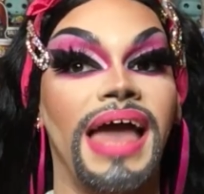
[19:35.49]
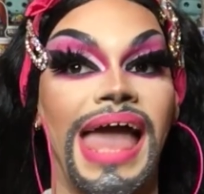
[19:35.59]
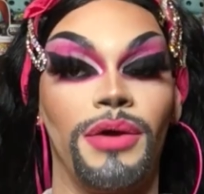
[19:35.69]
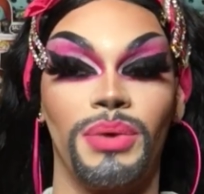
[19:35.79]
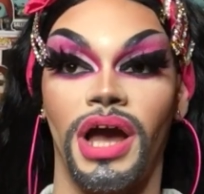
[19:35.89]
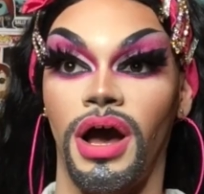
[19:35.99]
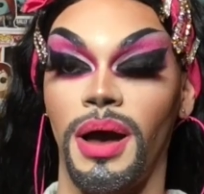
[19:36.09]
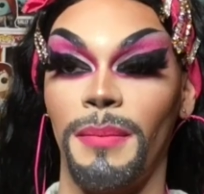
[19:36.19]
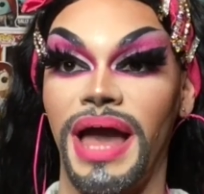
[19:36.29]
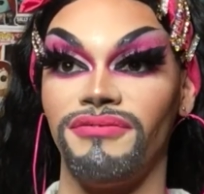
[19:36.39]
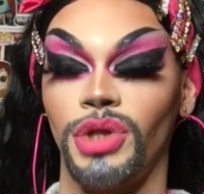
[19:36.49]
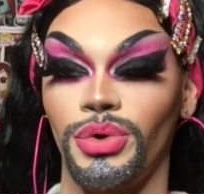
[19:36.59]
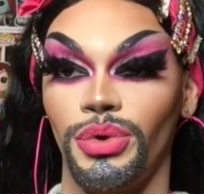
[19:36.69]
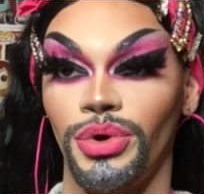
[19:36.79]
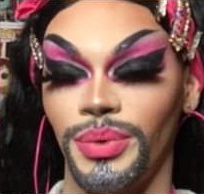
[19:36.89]
and we um, have
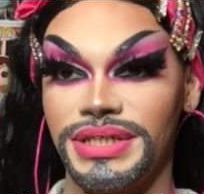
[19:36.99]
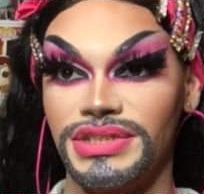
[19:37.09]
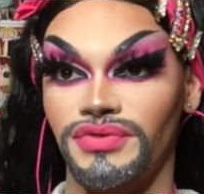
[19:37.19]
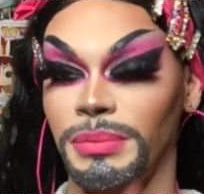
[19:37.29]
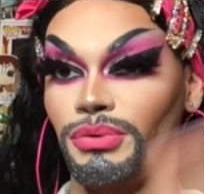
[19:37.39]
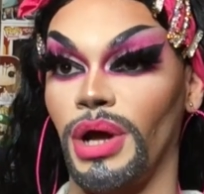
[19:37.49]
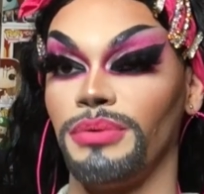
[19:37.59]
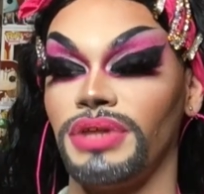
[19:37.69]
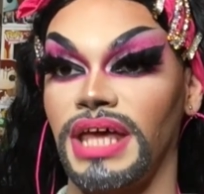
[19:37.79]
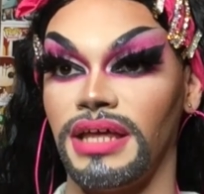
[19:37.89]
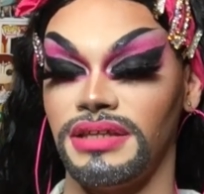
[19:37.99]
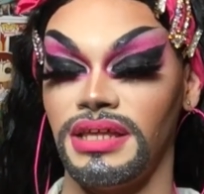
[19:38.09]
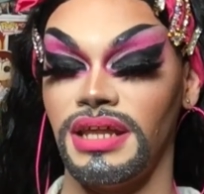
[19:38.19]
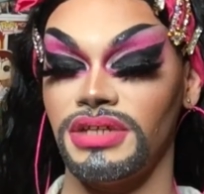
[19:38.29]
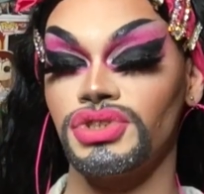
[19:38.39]
local queens from around the, the
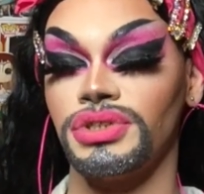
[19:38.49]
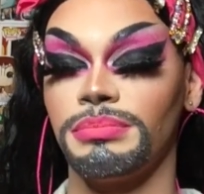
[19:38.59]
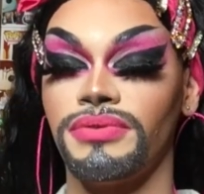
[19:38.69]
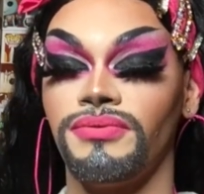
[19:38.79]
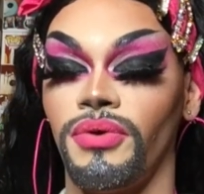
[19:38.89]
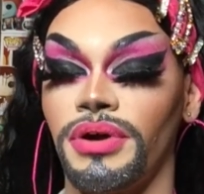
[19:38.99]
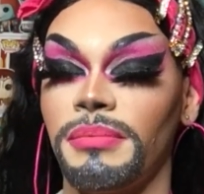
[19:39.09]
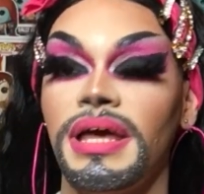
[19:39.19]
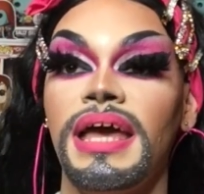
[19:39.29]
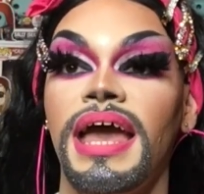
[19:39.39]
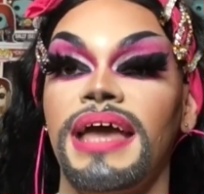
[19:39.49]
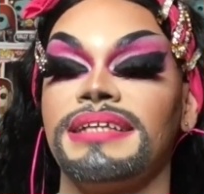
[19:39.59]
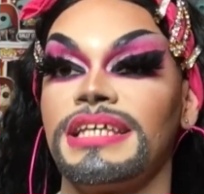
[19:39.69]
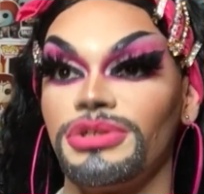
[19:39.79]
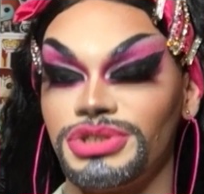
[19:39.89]
nation perform and
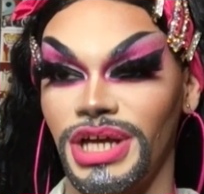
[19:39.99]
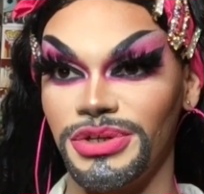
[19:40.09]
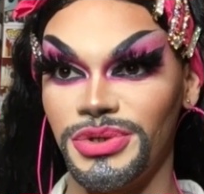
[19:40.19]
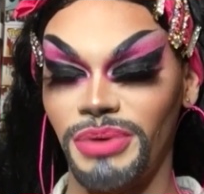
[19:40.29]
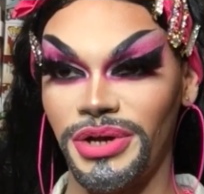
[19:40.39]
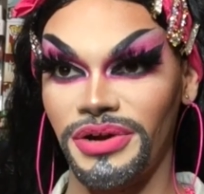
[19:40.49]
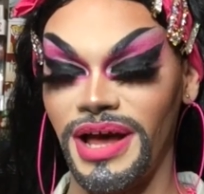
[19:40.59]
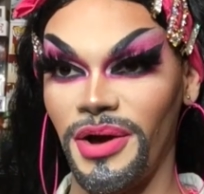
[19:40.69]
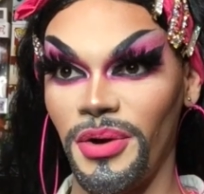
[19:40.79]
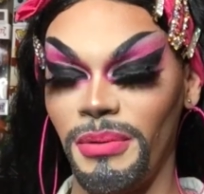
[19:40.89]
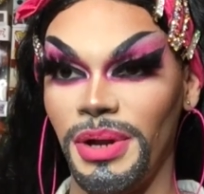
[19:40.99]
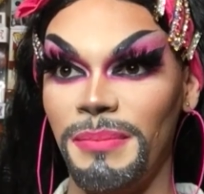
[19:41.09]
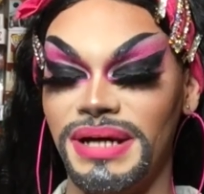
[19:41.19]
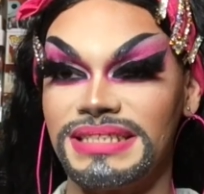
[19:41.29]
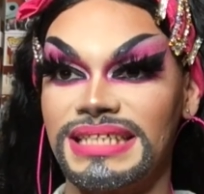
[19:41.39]
entertain you while you're at home on a
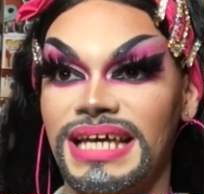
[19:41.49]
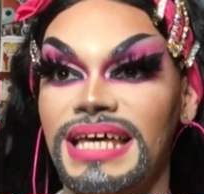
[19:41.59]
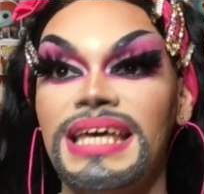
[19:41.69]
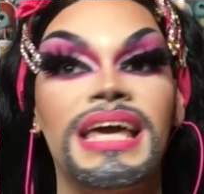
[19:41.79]
Monday,